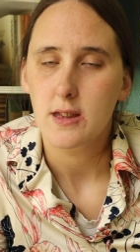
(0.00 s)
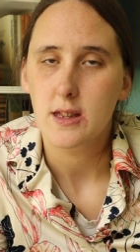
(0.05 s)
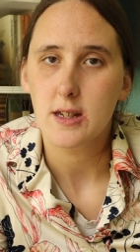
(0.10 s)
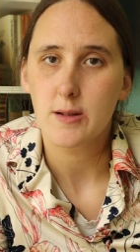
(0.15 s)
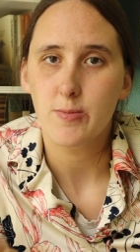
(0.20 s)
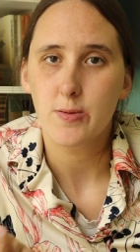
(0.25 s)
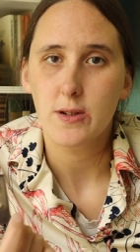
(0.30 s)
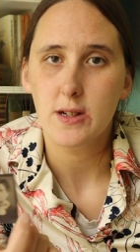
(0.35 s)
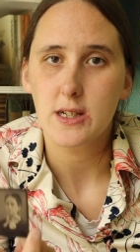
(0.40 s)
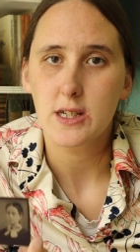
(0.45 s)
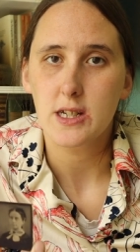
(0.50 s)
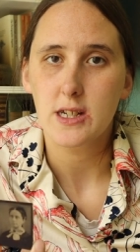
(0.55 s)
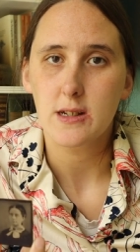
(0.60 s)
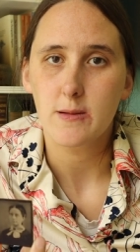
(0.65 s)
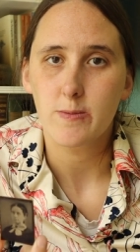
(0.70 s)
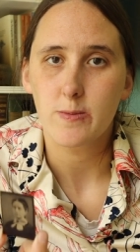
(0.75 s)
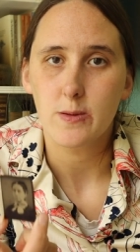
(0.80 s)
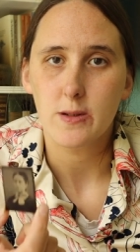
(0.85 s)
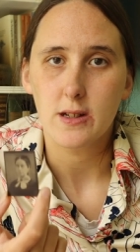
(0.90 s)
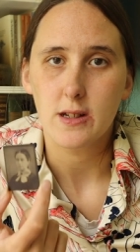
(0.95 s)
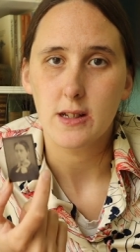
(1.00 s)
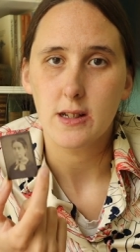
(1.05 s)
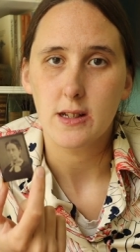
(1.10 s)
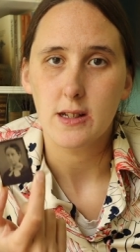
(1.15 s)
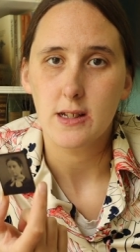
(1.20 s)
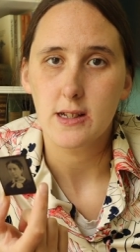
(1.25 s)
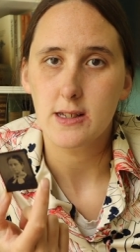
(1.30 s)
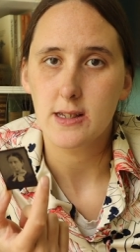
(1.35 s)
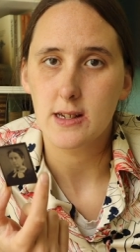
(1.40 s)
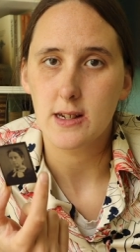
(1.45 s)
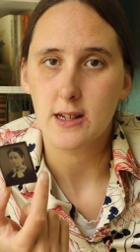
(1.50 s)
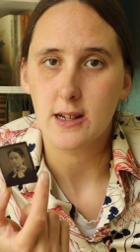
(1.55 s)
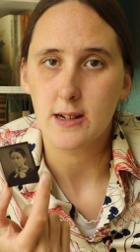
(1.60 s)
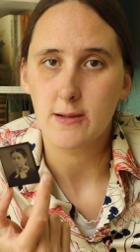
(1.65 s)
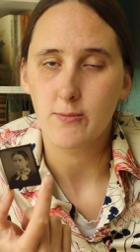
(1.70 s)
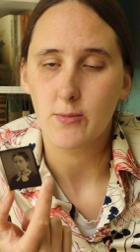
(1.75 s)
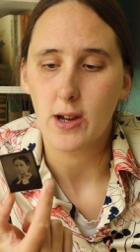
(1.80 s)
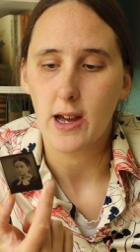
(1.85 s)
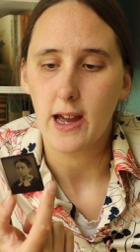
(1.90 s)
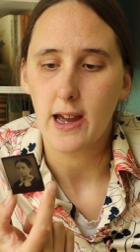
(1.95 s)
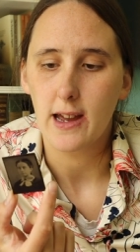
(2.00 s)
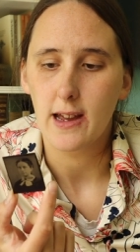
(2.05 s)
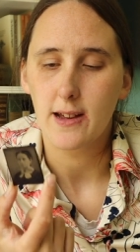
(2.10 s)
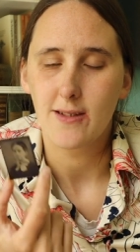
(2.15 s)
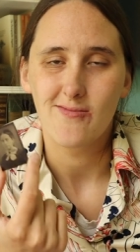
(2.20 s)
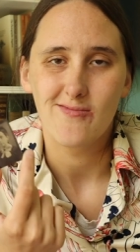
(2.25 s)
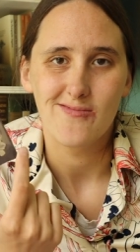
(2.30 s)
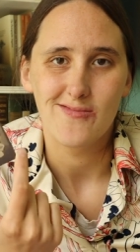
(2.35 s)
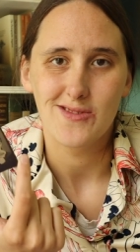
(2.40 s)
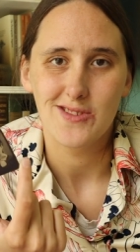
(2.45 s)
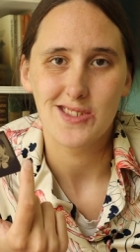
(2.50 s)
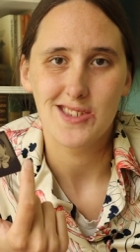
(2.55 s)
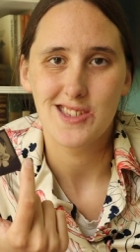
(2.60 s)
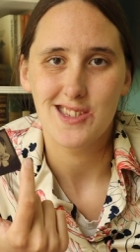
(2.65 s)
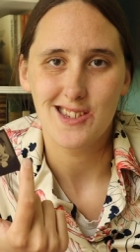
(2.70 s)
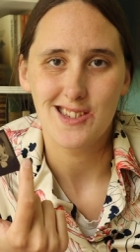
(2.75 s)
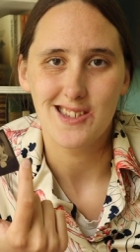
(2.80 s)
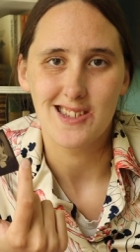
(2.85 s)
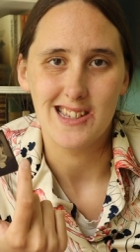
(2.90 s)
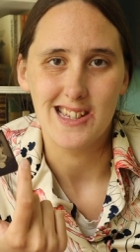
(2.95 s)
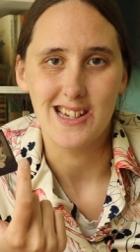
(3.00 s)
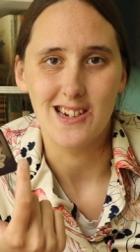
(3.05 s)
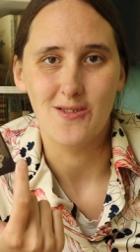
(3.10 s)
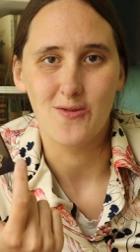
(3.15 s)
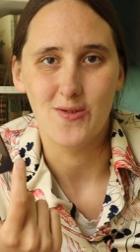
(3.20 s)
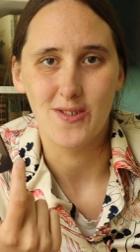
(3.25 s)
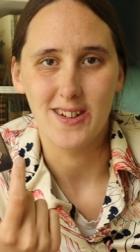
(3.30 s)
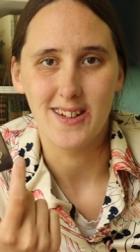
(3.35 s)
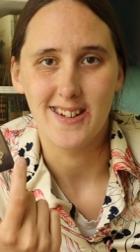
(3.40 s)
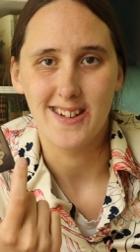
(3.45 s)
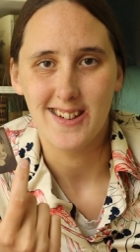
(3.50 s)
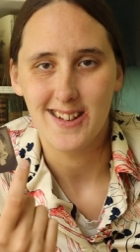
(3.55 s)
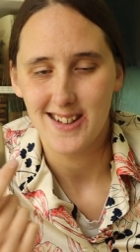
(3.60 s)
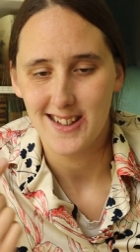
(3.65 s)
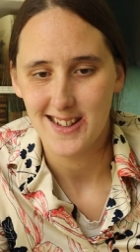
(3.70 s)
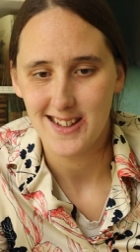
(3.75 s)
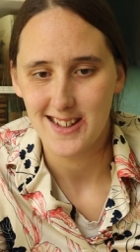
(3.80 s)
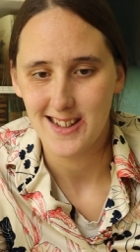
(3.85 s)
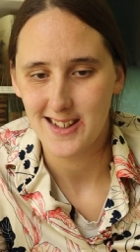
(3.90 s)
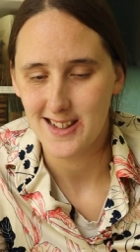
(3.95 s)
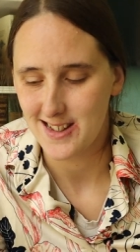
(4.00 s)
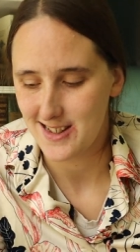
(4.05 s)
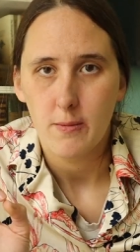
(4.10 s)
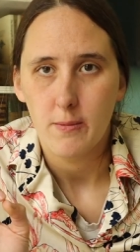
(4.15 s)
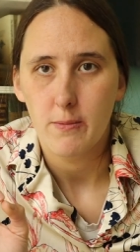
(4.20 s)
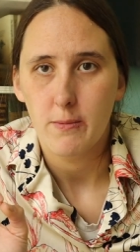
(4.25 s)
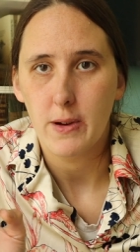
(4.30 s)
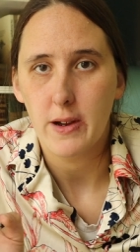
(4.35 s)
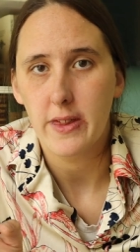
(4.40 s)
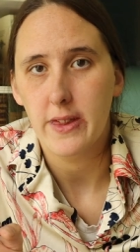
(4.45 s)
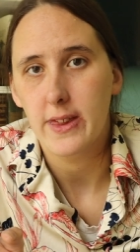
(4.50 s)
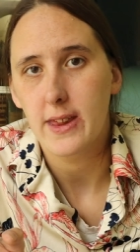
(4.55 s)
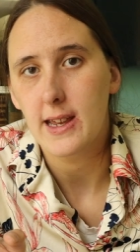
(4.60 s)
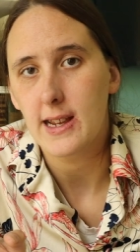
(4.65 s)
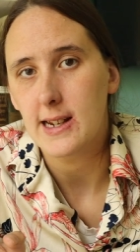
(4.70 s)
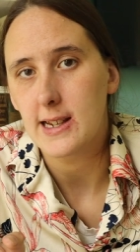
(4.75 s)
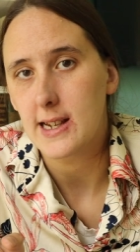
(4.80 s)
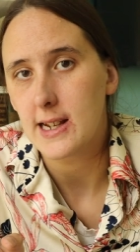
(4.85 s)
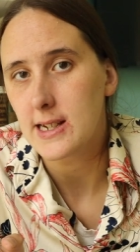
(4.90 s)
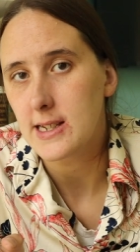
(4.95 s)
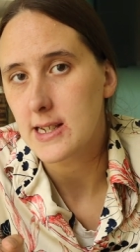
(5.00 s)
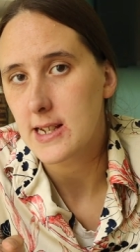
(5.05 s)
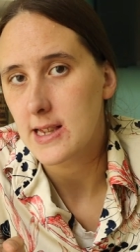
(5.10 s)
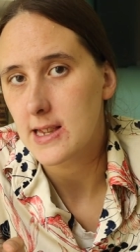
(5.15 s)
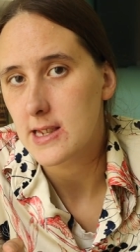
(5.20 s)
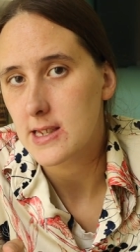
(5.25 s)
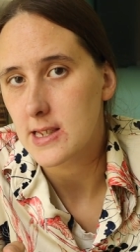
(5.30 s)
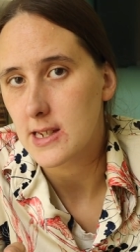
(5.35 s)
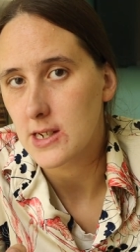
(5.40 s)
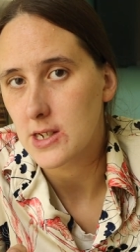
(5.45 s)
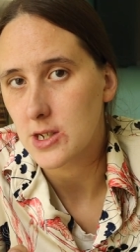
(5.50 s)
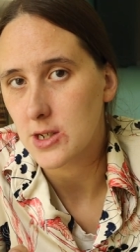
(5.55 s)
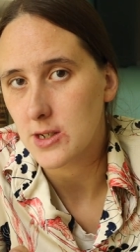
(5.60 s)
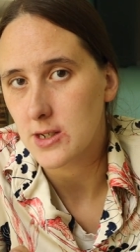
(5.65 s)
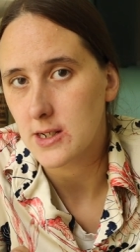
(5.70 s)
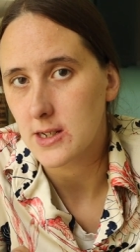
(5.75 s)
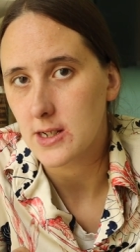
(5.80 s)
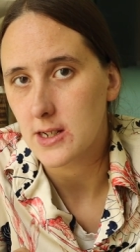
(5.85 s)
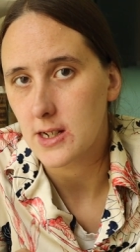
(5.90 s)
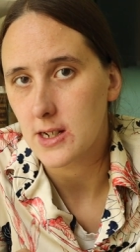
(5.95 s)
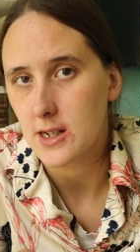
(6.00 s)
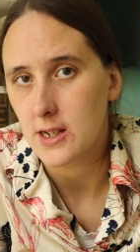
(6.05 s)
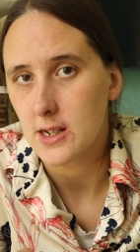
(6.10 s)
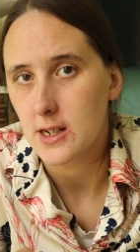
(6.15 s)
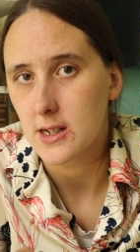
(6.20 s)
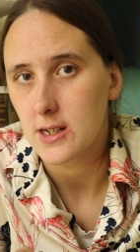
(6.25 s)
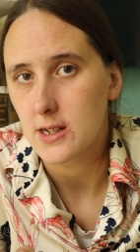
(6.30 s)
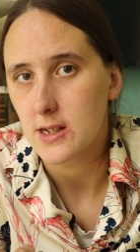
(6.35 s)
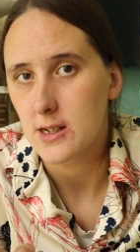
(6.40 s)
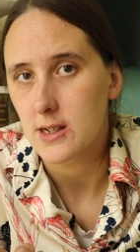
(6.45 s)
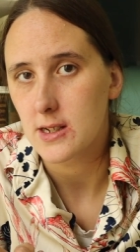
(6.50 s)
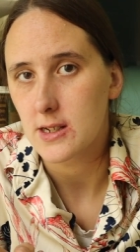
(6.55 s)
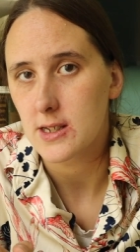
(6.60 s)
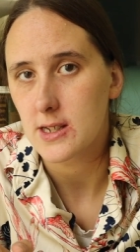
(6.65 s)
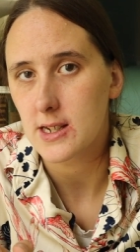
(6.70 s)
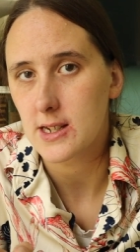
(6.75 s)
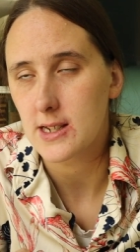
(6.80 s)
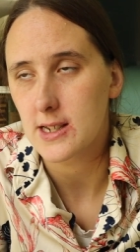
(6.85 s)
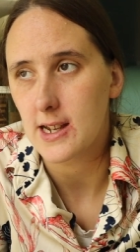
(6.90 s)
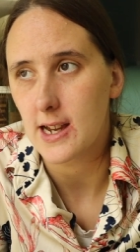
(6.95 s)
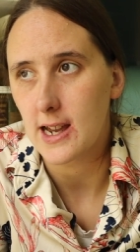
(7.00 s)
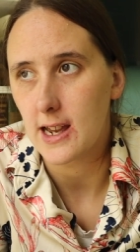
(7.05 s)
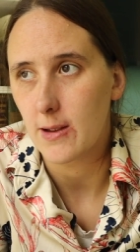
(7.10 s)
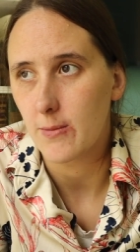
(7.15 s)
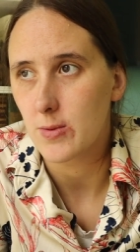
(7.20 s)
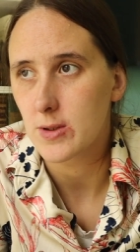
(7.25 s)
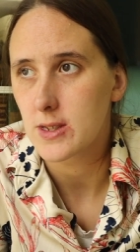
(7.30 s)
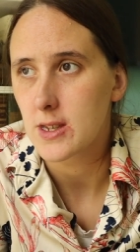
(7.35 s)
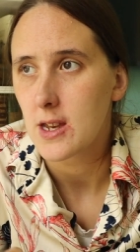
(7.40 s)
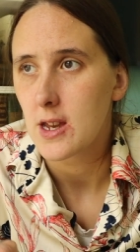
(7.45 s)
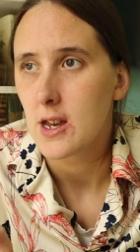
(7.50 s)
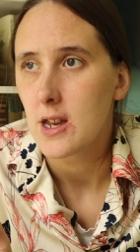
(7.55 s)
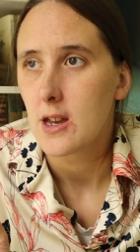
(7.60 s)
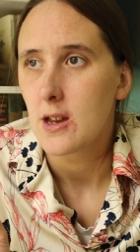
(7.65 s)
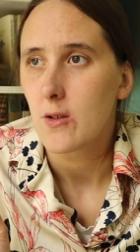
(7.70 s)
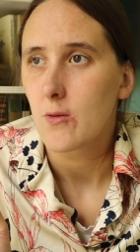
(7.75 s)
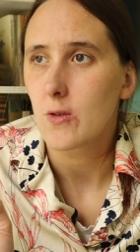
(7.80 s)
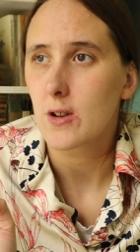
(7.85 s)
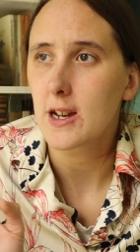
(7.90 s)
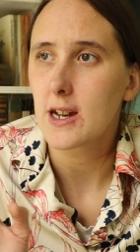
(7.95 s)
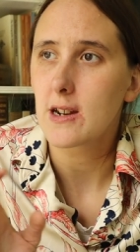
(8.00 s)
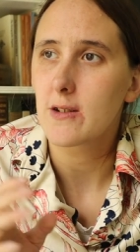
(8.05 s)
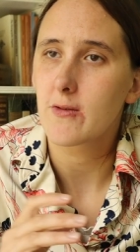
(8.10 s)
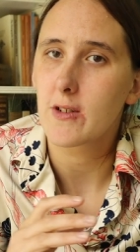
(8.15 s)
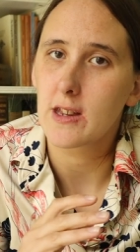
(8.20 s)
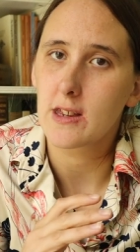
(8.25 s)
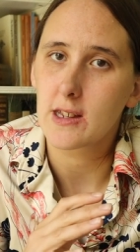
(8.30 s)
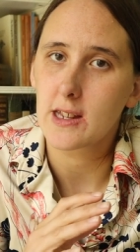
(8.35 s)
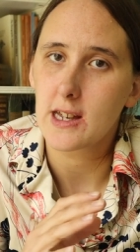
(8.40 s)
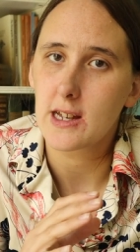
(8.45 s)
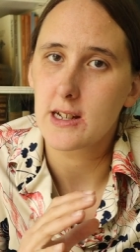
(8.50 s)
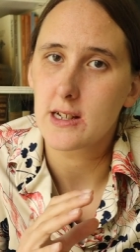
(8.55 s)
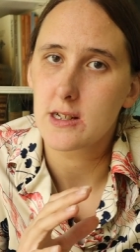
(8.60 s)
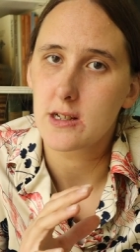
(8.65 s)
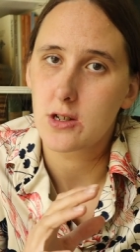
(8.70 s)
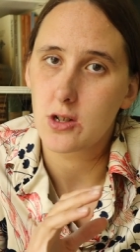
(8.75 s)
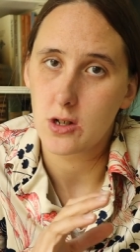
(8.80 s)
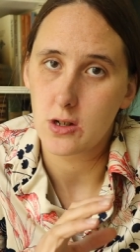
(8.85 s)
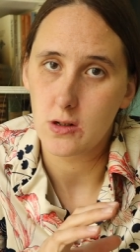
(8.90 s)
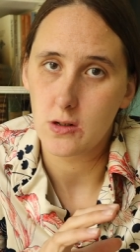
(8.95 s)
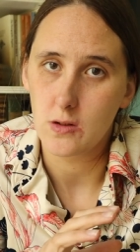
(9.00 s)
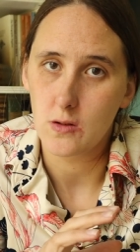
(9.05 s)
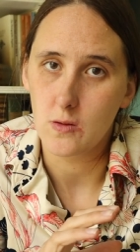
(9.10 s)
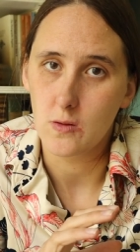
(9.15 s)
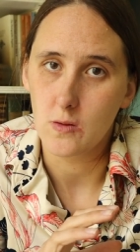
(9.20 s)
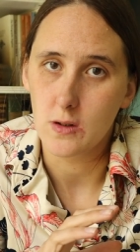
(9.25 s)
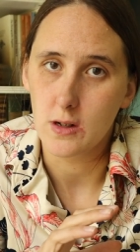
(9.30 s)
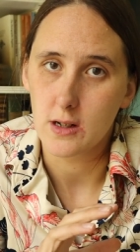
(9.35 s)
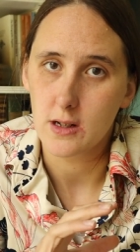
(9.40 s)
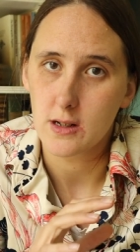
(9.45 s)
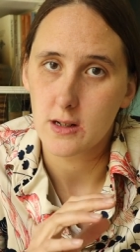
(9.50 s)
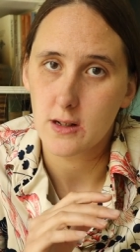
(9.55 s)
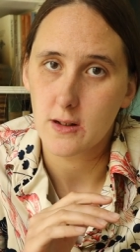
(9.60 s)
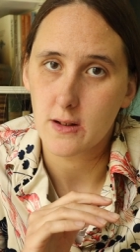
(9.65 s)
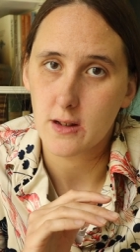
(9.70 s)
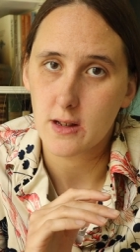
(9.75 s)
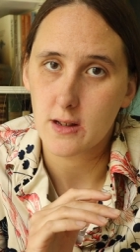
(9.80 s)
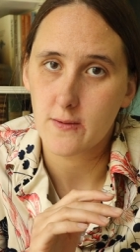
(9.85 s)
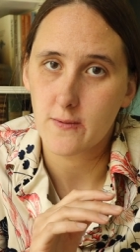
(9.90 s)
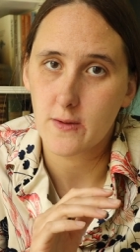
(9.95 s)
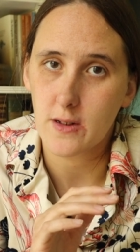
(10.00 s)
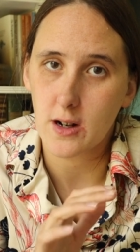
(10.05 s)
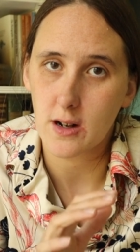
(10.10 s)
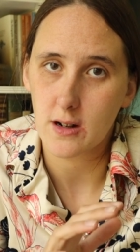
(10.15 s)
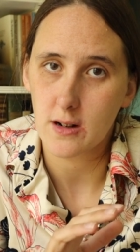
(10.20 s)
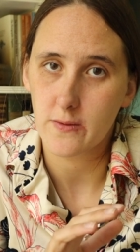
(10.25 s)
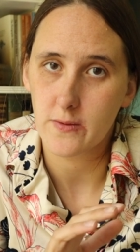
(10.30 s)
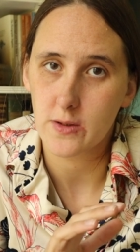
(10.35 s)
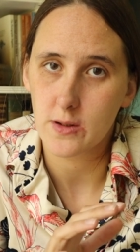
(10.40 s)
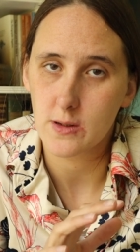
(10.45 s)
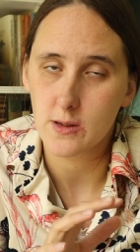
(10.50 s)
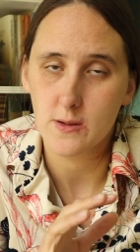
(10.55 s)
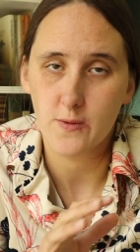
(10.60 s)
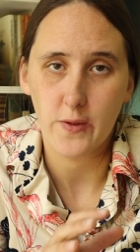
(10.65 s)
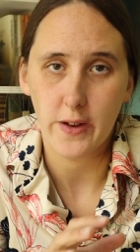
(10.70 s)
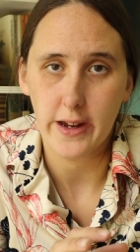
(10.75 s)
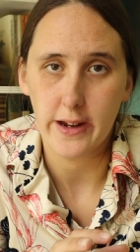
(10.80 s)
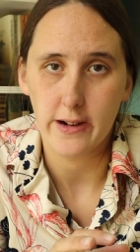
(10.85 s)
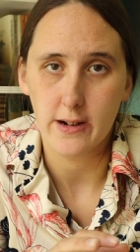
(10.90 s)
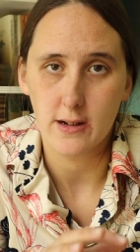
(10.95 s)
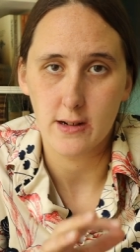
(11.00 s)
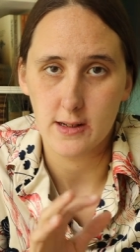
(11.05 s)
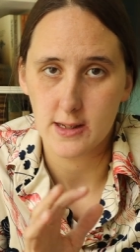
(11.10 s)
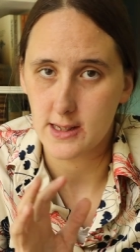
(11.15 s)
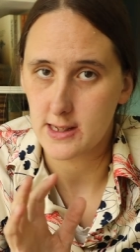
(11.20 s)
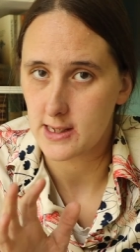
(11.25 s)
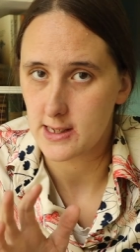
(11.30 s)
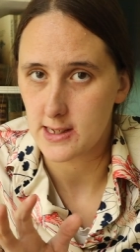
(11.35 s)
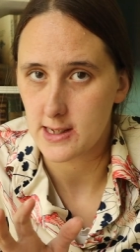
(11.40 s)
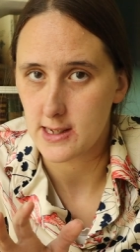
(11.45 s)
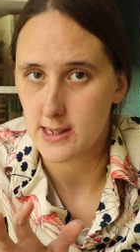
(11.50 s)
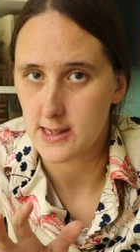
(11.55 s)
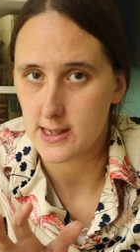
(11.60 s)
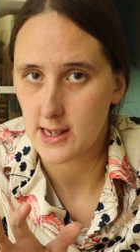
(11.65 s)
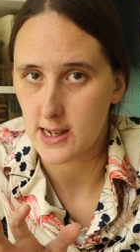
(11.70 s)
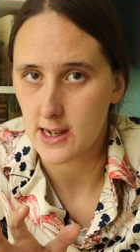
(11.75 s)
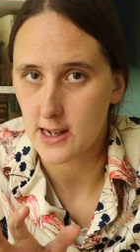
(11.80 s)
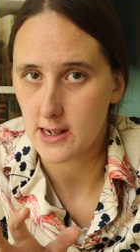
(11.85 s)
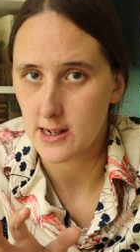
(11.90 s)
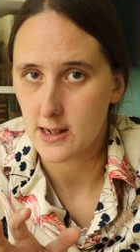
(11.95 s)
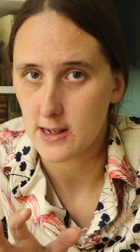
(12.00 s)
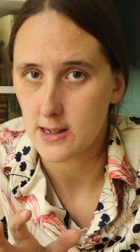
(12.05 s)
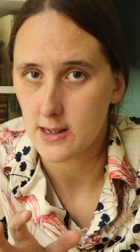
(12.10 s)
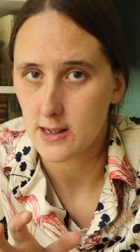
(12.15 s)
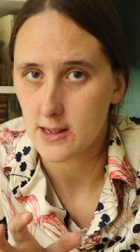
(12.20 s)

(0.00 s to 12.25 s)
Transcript: They're pretty cheap, easy to come by, and still a lot of fun. By the late nineteenth century, tintypes were kind of relegated to carnivals, fairs, and the seaside.